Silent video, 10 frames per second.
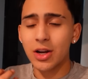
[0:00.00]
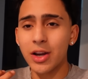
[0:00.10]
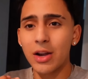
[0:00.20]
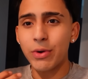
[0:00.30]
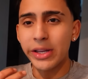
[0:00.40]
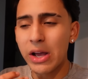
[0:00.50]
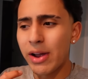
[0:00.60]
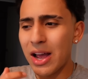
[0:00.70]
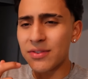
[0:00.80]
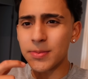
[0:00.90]
Sorry, y'all. Right now I
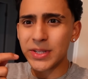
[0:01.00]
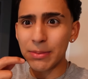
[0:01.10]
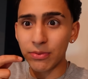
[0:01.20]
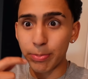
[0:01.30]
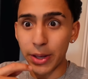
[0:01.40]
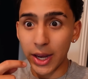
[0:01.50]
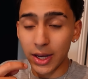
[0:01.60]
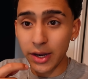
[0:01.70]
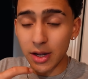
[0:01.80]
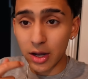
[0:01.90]
have some type of
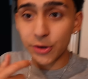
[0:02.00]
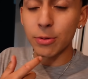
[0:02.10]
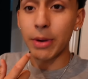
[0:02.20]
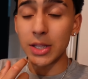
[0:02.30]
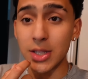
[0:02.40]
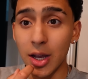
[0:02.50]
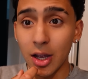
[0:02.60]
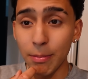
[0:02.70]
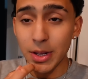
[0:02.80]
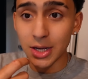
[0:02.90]
pain under my
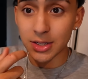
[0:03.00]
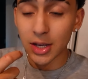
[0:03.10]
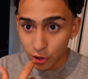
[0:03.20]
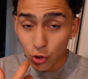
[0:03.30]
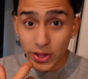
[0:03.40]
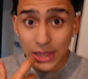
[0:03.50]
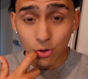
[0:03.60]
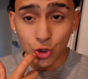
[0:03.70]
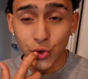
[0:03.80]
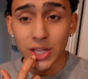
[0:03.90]
tongue because you know that
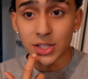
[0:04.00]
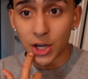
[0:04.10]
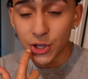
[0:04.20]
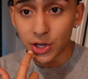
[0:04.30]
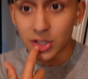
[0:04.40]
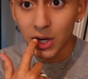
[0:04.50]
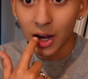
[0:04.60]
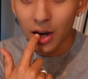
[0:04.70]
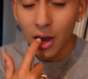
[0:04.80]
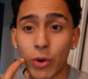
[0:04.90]
little string that's under your
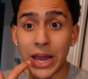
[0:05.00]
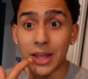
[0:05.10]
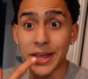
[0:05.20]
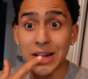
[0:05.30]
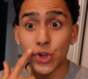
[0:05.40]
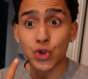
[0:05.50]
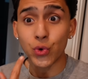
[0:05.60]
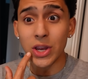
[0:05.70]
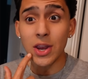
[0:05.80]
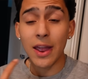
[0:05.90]
tongue? Oh yeah, that
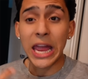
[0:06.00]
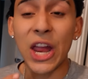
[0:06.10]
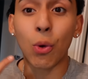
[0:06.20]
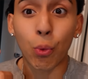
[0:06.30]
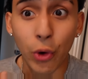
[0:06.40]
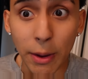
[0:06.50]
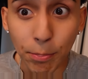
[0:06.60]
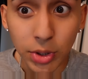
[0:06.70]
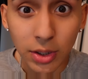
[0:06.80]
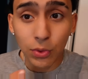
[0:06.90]
string, it
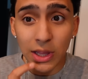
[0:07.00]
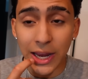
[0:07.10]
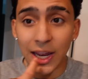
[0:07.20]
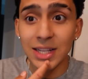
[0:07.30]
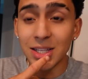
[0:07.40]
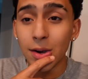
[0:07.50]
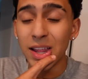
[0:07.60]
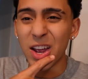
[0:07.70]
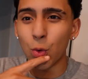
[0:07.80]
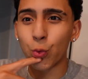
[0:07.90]
ripped like it's
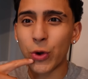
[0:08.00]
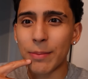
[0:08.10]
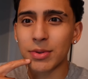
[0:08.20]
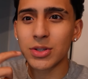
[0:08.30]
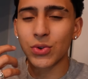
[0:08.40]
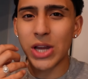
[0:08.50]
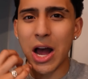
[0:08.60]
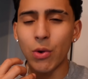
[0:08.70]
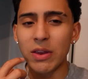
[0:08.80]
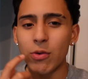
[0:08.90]
literally like ripped so
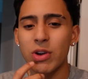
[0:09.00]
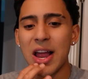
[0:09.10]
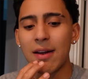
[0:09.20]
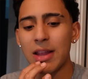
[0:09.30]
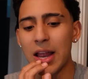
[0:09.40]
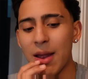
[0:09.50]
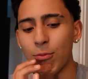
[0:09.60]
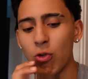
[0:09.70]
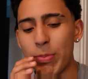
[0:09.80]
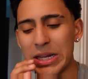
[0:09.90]
now even when i have like i
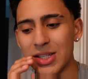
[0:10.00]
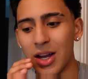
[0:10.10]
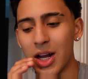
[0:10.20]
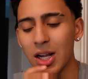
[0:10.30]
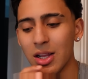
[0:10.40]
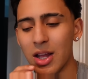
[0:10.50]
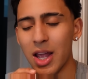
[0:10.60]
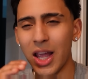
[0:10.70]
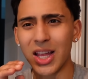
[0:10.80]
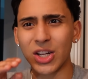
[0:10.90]
move my tongue
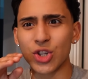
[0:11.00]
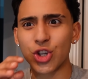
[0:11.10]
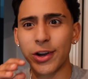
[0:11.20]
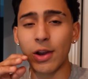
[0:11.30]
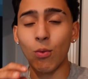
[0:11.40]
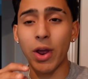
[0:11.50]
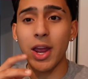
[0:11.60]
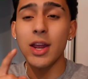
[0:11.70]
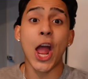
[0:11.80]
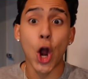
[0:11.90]
in like a certain
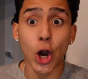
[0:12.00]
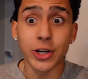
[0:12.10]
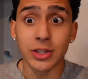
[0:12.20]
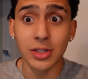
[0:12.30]
way it hurts